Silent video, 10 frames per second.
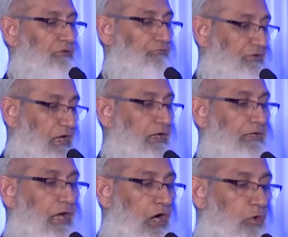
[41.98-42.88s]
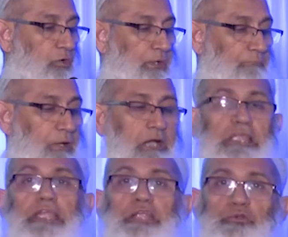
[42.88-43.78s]
We are now
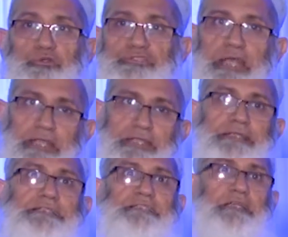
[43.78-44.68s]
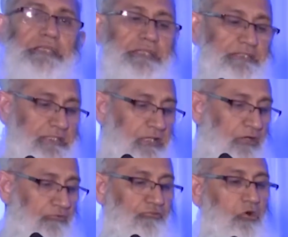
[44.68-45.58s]
embarking into genetic studies
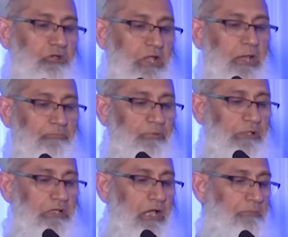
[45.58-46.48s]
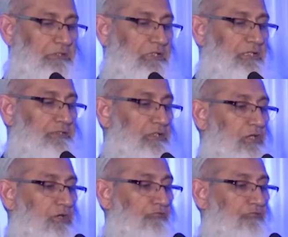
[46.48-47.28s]
for type 1 diabetes